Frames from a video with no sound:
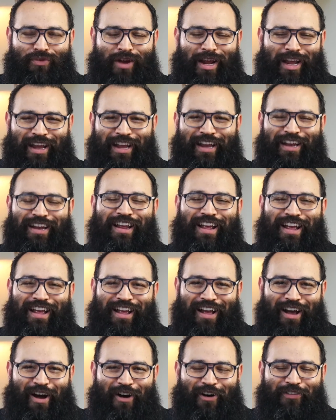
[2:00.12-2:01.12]
reign
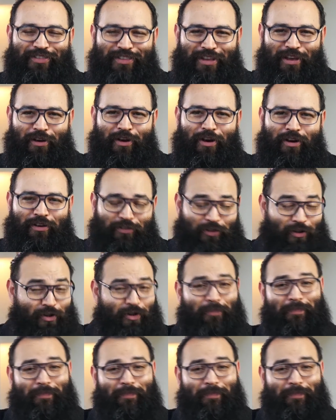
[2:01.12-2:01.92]
on the earth.